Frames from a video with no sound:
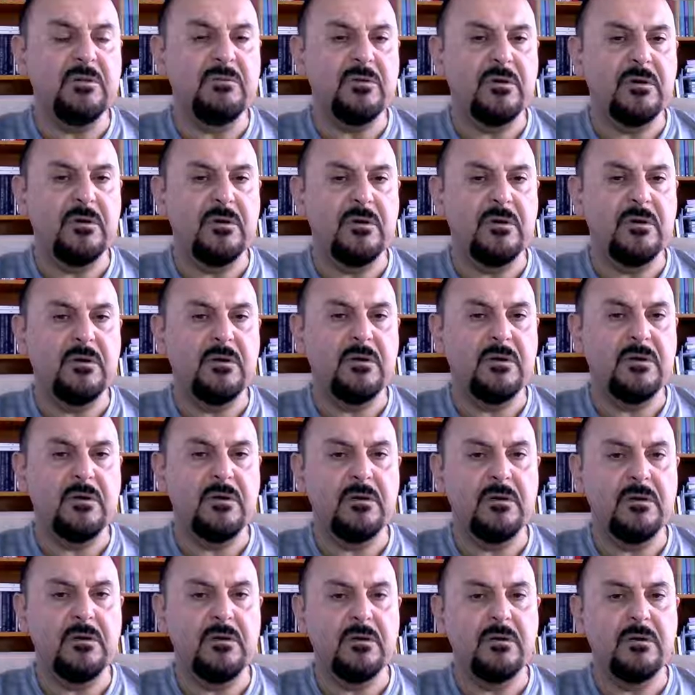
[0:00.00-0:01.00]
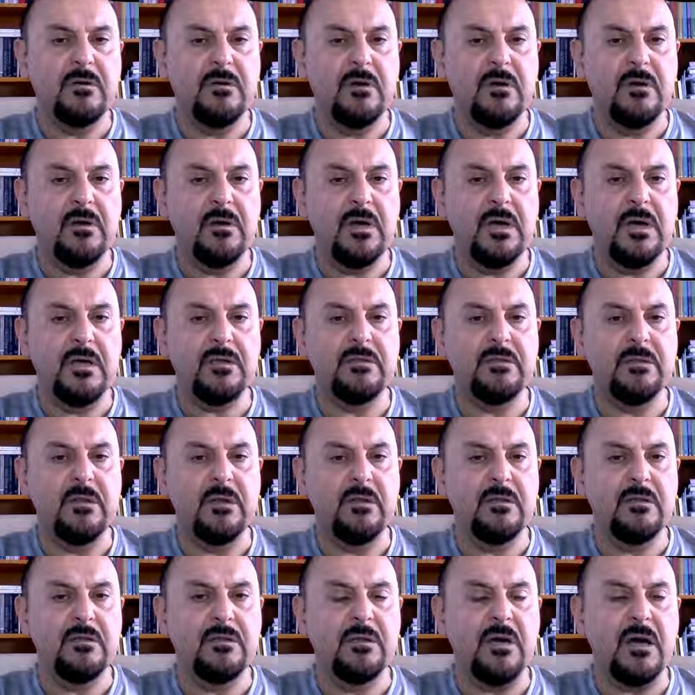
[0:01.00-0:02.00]
a
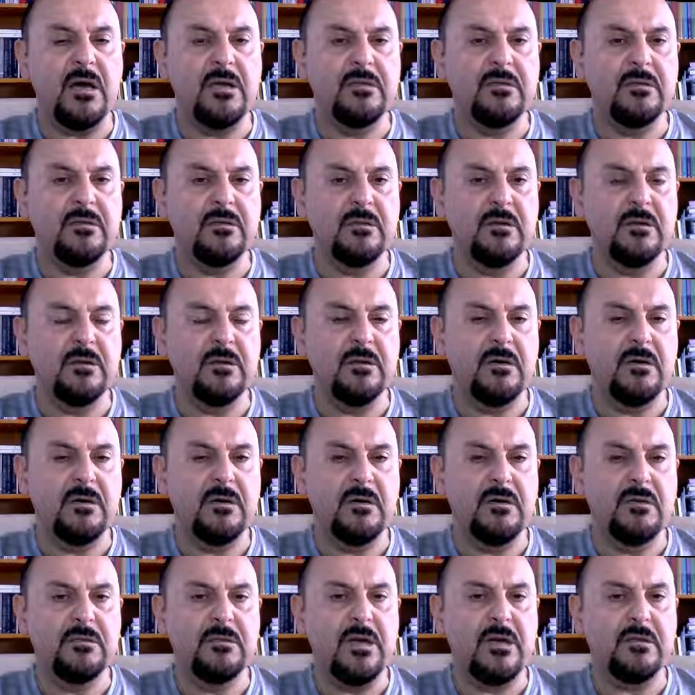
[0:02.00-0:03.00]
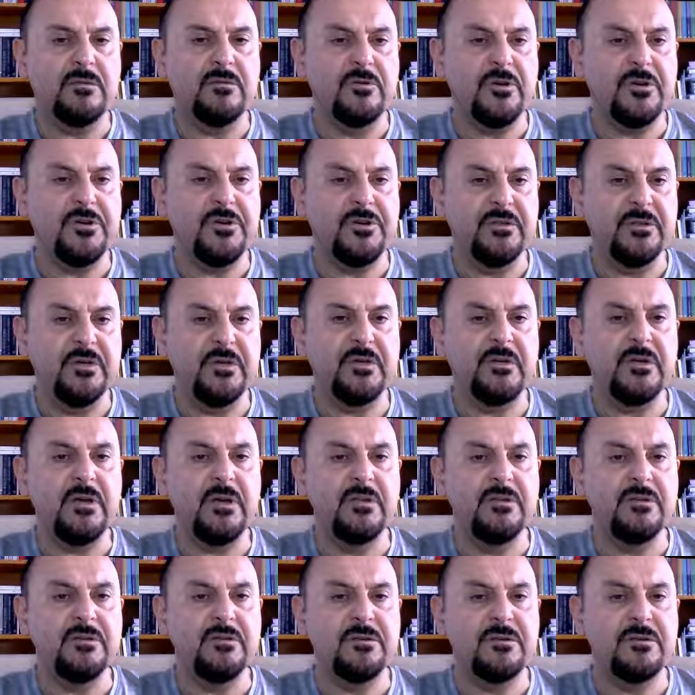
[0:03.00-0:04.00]
title declaration here.
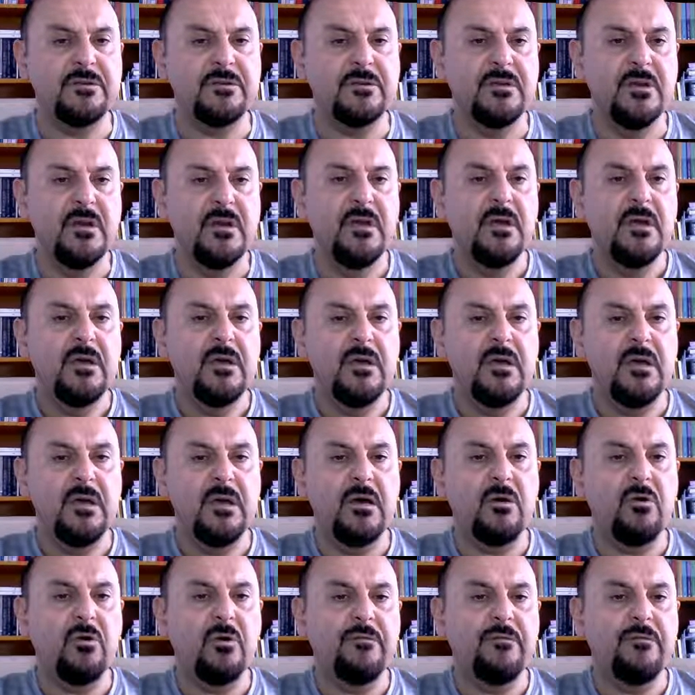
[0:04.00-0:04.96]
Indices of